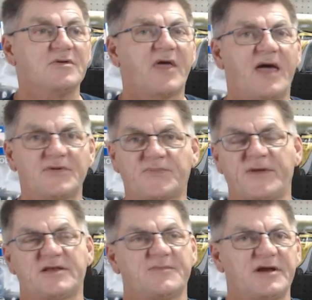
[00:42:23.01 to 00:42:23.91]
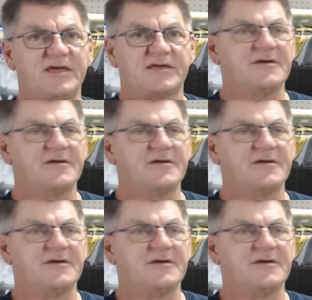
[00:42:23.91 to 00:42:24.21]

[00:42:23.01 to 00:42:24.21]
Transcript: Have a speak to Monique.